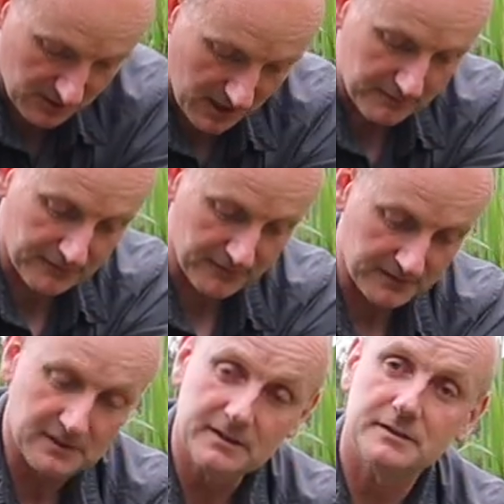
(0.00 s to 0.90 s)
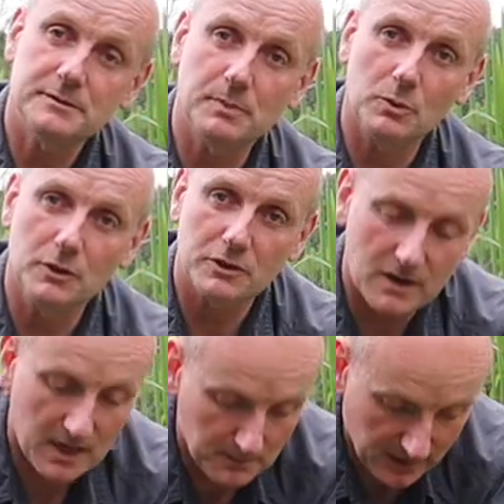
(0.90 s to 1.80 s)
have this ball of
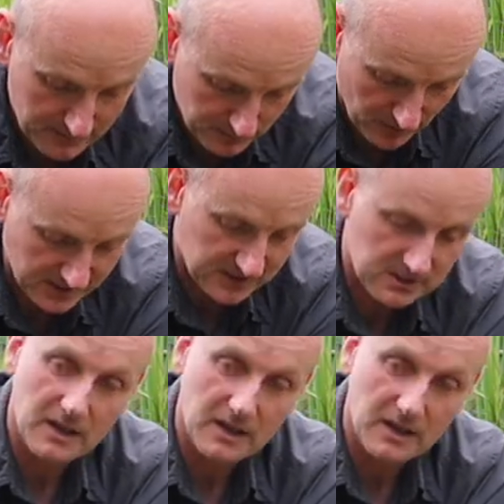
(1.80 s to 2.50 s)
ground bait breaking